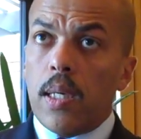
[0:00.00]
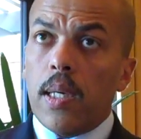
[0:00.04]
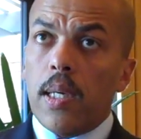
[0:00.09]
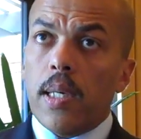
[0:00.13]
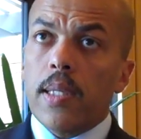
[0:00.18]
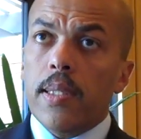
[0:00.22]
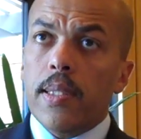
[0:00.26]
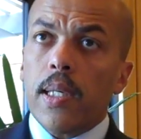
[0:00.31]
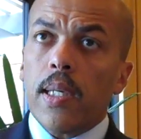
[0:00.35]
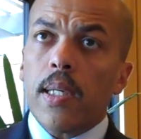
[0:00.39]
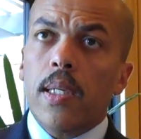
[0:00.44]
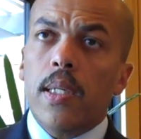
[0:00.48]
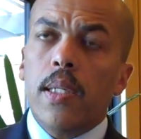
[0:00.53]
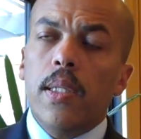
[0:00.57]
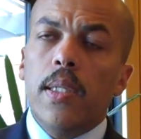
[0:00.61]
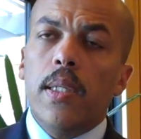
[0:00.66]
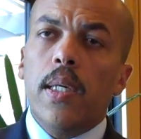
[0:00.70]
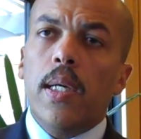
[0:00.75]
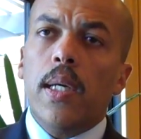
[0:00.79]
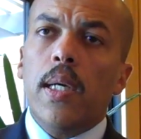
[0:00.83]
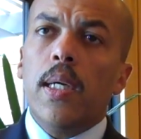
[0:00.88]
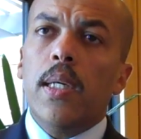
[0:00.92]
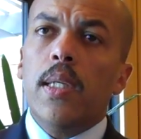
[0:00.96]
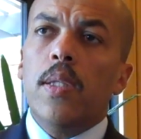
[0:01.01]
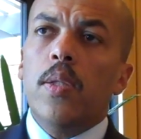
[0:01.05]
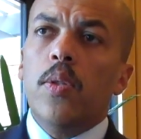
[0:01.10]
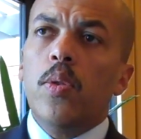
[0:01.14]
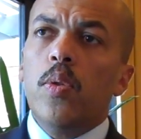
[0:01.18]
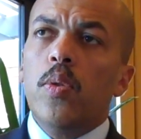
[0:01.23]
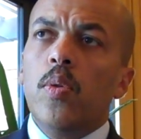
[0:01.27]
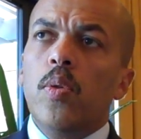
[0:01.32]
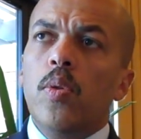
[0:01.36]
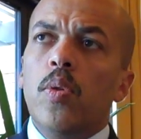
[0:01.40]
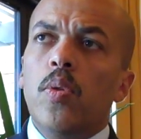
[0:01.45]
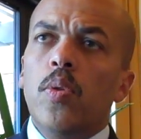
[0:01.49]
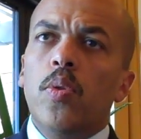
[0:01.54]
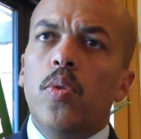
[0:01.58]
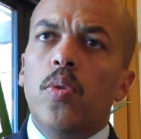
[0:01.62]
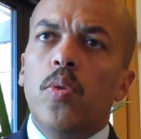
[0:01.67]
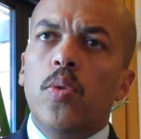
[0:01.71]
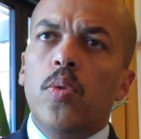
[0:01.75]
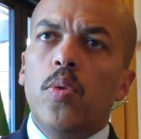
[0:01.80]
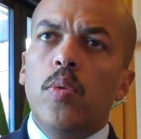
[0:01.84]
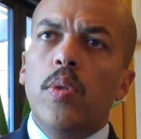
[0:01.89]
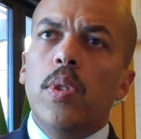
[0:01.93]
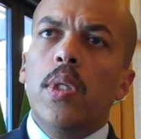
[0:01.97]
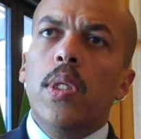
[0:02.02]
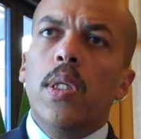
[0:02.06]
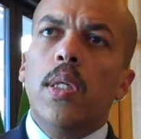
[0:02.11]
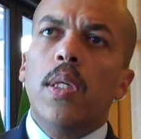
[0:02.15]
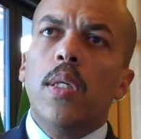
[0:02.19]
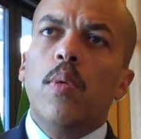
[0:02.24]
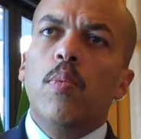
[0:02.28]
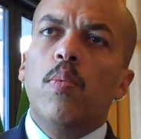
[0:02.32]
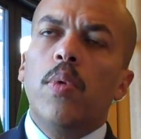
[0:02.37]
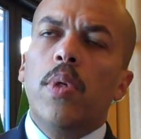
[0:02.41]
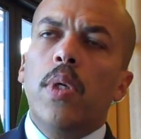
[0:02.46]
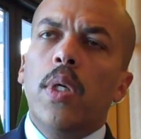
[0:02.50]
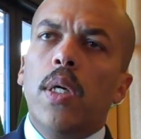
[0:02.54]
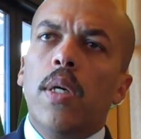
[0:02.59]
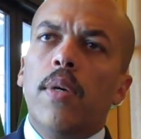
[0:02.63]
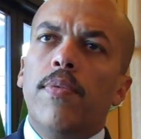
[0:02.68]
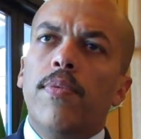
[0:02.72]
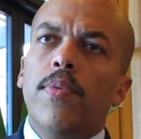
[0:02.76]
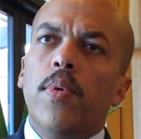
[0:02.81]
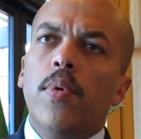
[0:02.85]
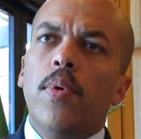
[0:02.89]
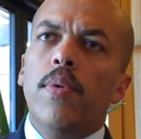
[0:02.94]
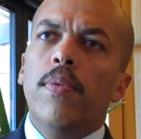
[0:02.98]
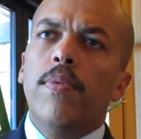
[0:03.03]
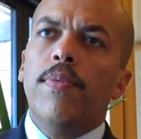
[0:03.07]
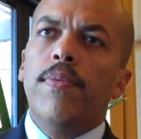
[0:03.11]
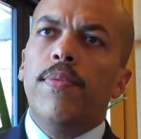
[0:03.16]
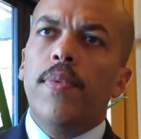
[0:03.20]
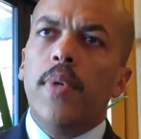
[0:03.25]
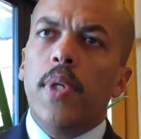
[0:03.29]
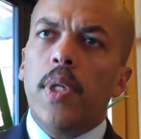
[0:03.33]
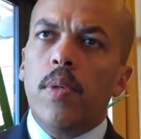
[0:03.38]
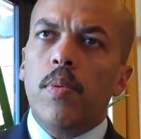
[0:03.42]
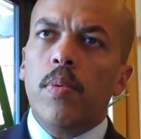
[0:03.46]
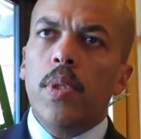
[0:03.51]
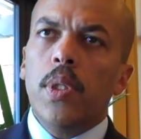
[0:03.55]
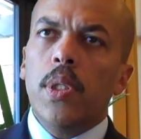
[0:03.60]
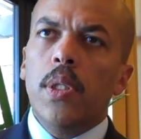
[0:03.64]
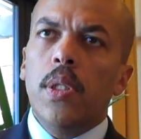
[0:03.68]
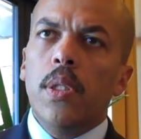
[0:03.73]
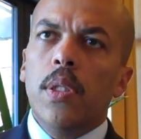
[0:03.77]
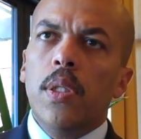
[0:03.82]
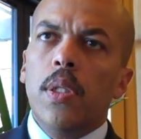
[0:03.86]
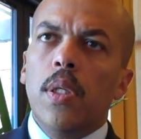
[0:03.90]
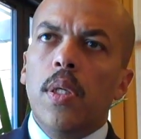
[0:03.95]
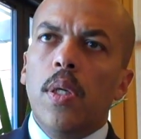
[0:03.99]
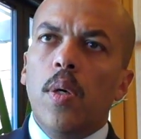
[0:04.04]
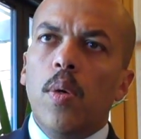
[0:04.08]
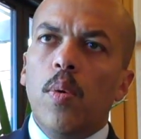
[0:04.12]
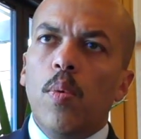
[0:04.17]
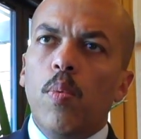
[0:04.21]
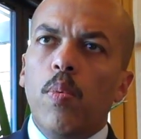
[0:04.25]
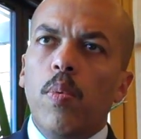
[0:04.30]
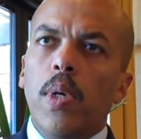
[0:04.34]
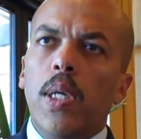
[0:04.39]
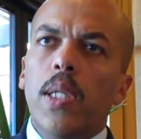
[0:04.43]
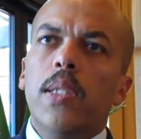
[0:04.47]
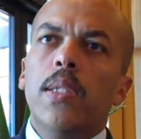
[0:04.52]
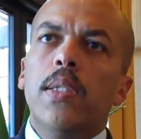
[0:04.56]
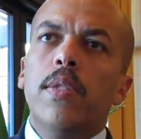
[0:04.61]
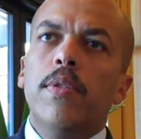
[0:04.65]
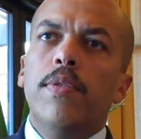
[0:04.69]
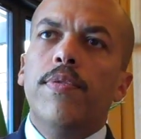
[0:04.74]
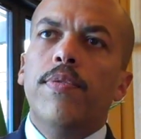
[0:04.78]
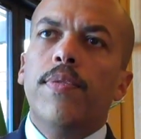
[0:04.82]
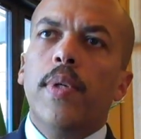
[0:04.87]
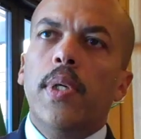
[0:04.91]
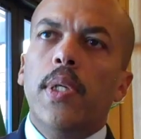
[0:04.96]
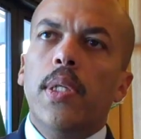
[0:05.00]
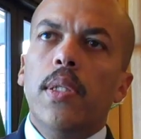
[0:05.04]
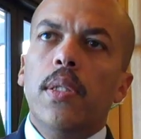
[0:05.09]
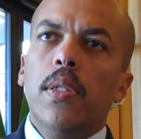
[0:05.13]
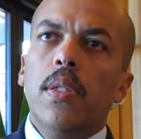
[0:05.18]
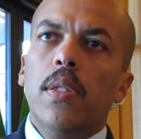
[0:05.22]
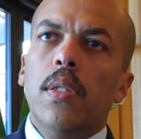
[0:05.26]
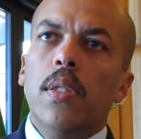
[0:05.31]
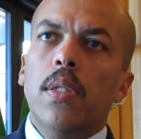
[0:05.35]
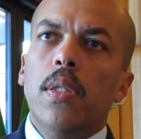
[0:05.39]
Exactly. And you know, today we have a very well-defined,